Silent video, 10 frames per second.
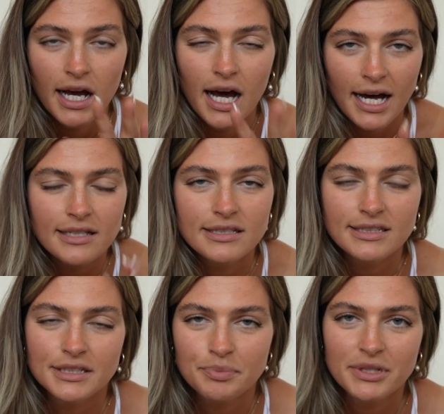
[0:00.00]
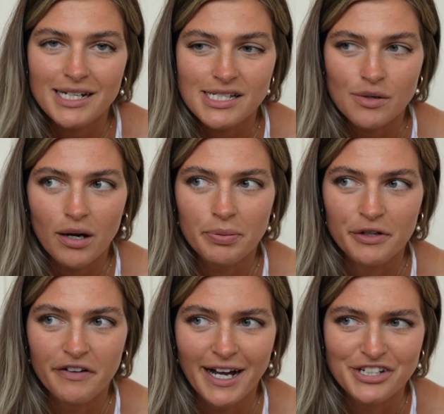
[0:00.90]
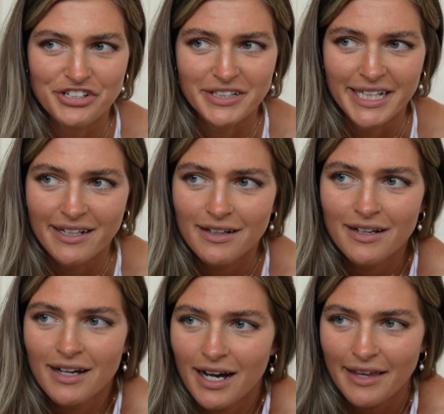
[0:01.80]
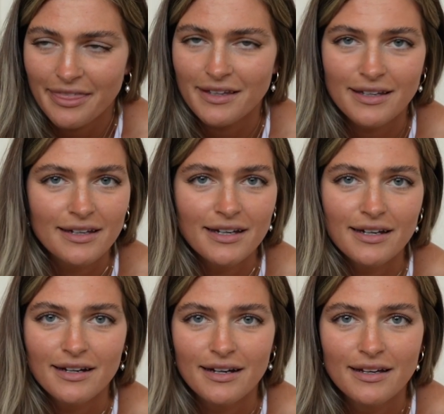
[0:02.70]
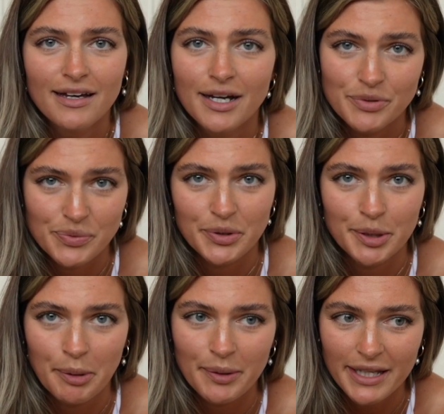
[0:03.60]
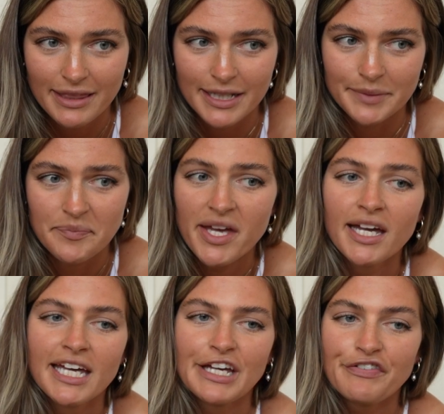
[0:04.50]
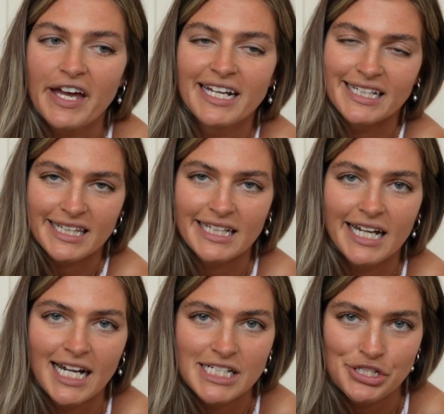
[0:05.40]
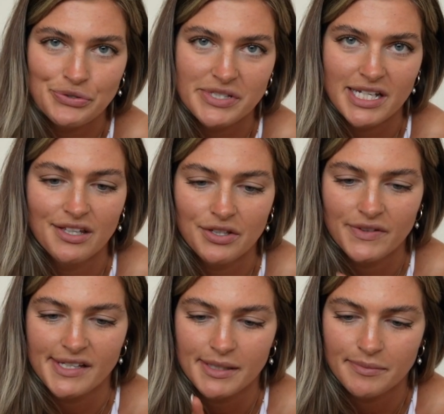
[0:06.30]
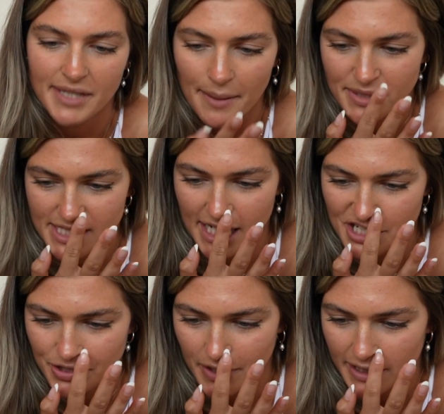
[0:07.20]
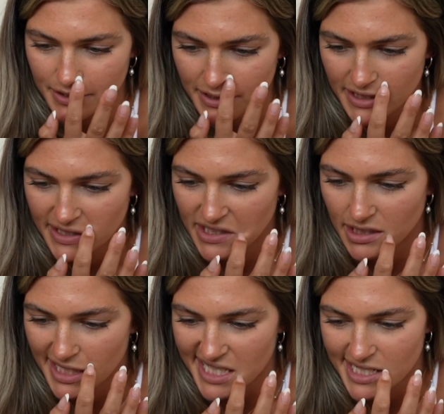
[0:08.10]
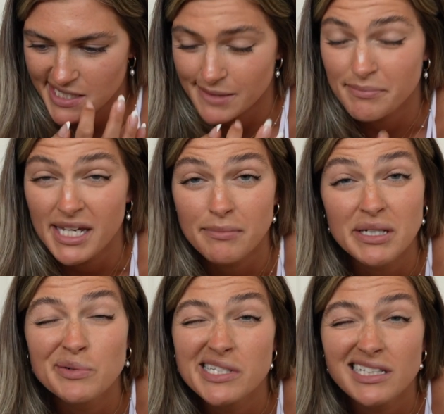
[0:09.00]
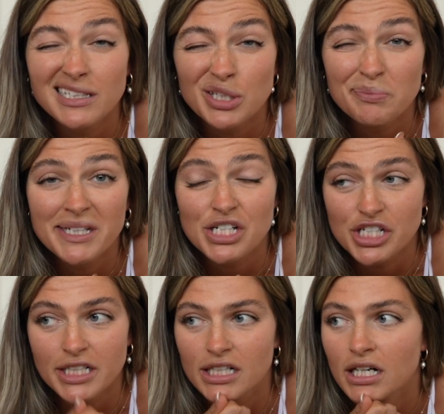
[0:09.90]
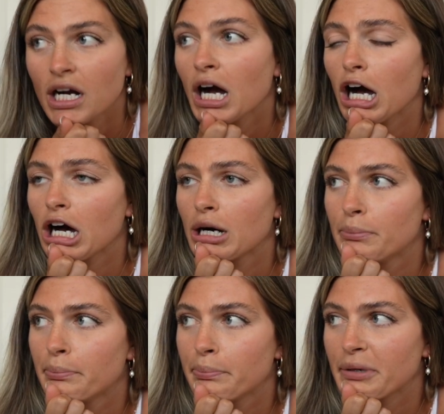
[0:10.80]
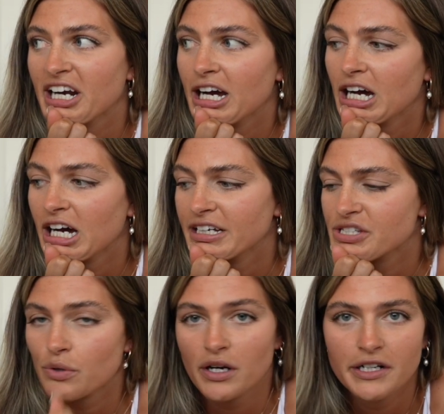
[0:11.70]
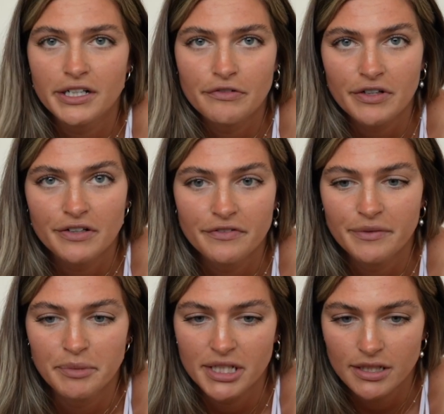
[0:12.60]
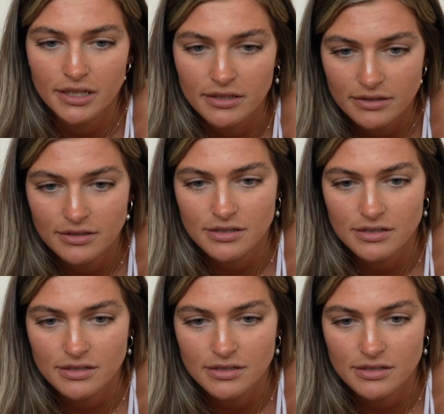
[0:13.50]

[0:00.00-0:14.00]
I think they're pretty squat proof, actually. I think I was worried about nothing. If anything, I do say though that that pistachio color in the leggings maybe was a little bit sheer, but I squatted in front of the mirror